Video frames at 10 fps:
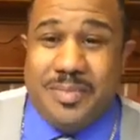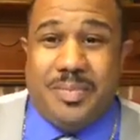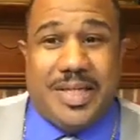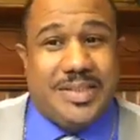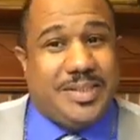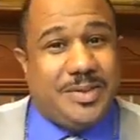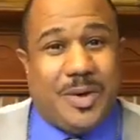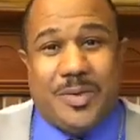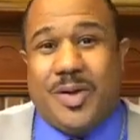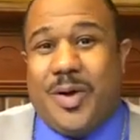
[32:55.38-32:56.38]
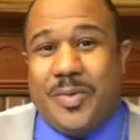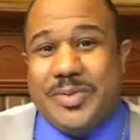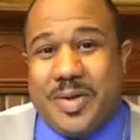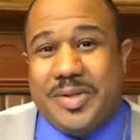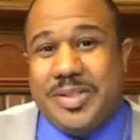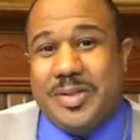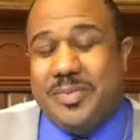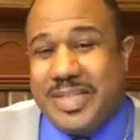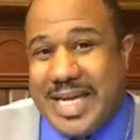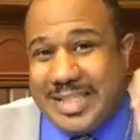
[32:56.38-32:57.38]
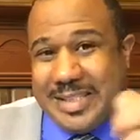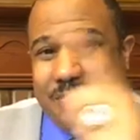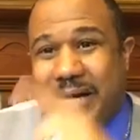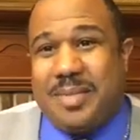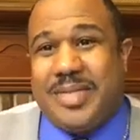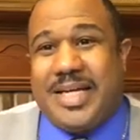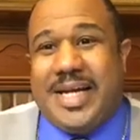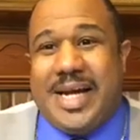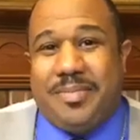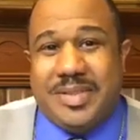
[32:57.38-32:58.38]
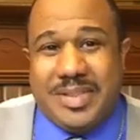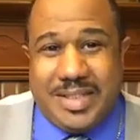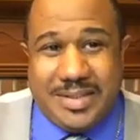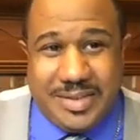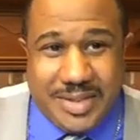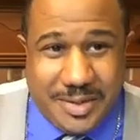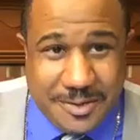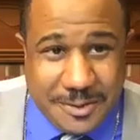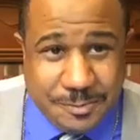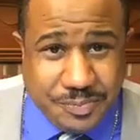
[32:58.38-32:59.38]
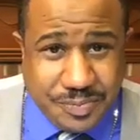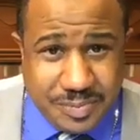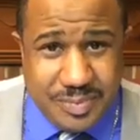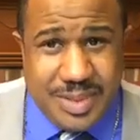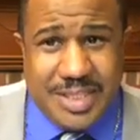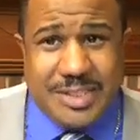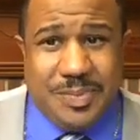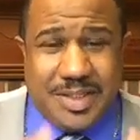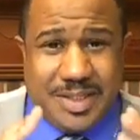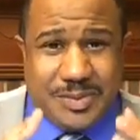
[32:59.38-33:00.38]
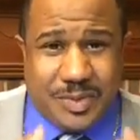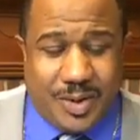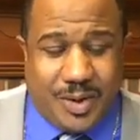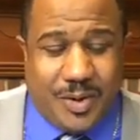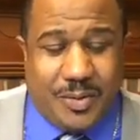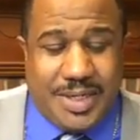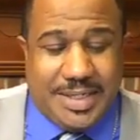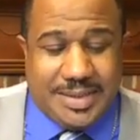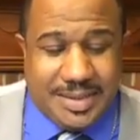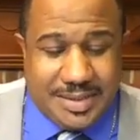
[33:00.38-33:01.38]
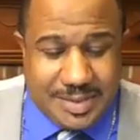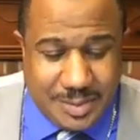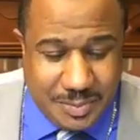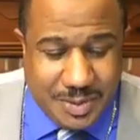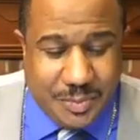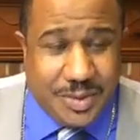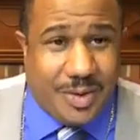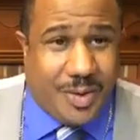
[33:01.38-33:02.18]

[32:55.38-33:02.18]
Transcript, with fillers: but you don't always want to assume. That's the problem that happens in church is because we're always assuming, we're